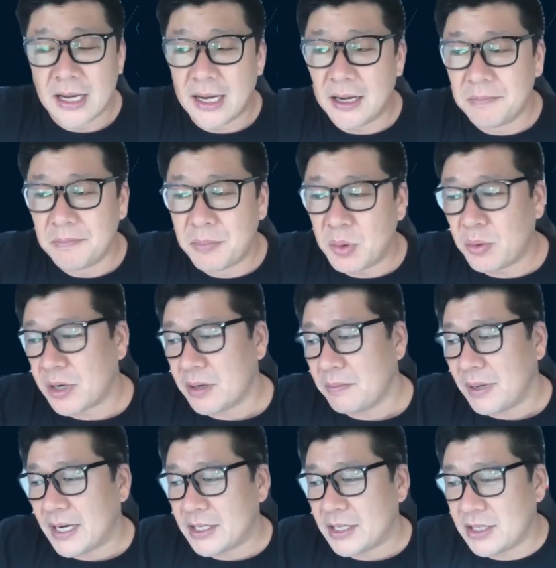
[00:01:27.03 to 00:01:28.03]
Um, but what
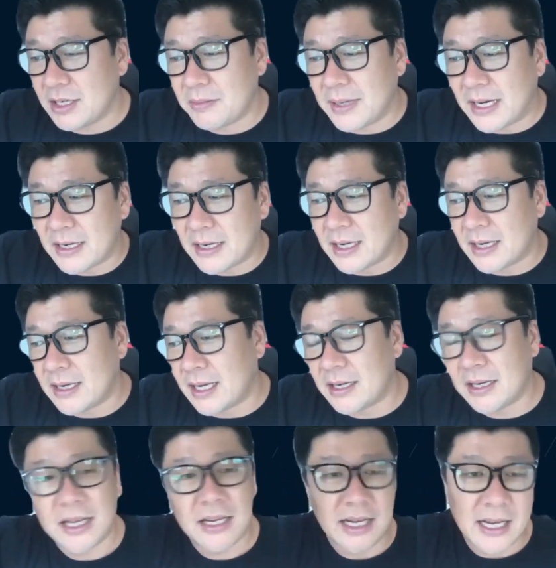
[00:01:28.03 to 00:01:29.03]
I'm passionate about, and,
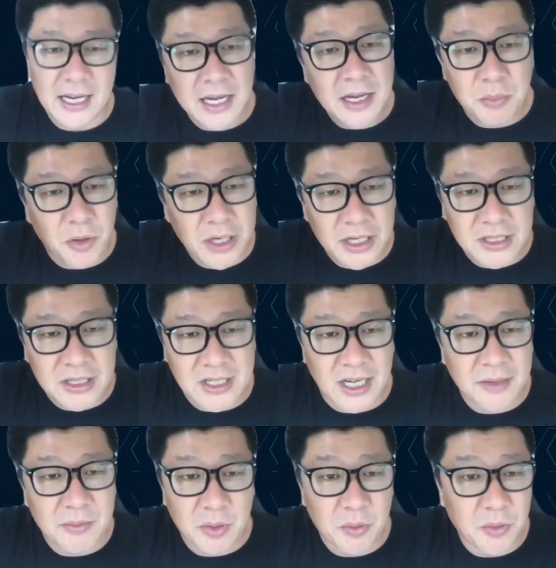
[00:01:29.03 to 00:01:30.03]
and, and at any point in
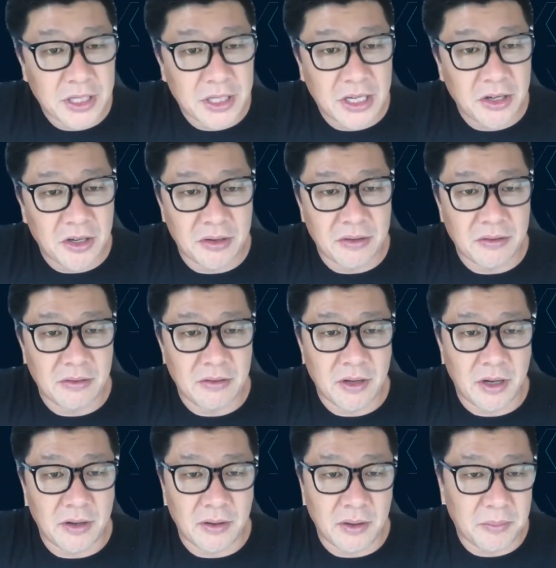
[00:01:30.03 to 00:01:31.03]
time, we're working on
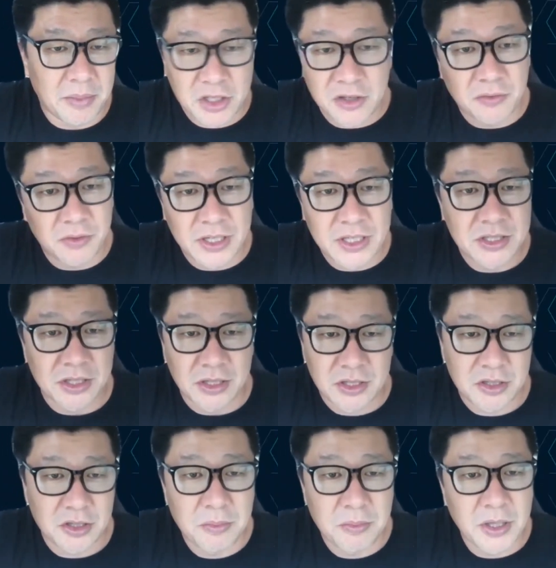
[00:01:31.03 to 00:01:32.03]
a, a bunch of
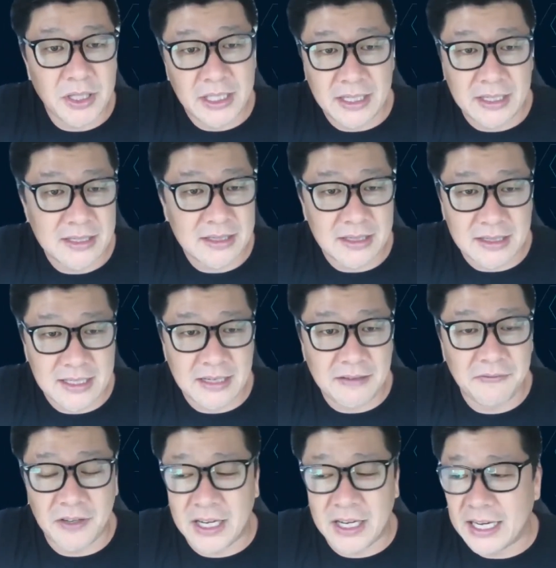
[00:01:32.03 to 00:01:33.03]
research. So Perlin is a
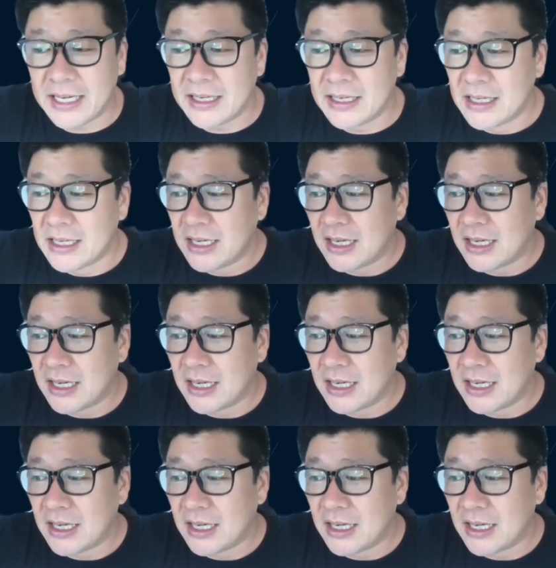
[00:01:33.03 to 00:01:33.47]
DeFi.